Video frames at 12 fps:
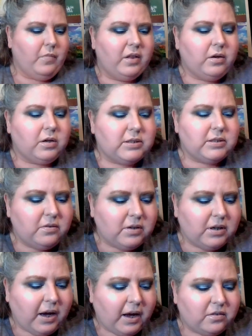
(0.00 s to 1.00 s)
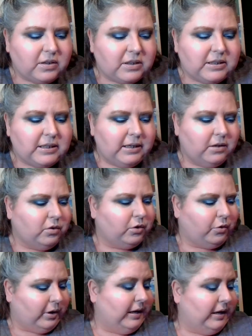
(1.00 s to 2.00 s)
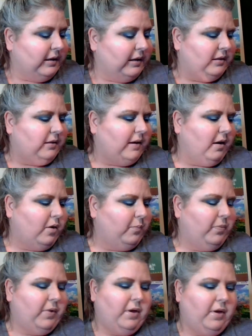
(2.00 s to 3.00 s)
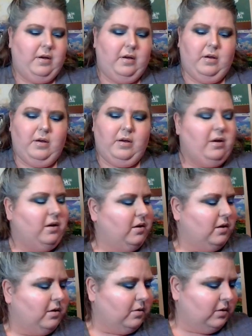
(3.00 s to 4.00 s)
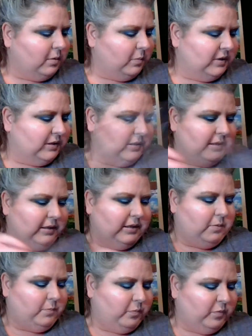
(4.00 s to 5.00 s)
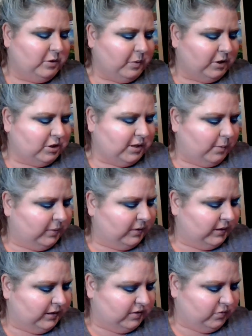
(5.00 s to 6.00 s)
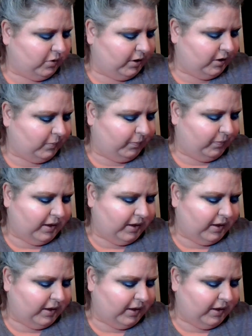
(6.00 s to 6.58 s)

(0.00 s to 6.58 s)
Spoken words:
There's even kind of a teal green in there. Let me see. Let me swatch a couple of these for you.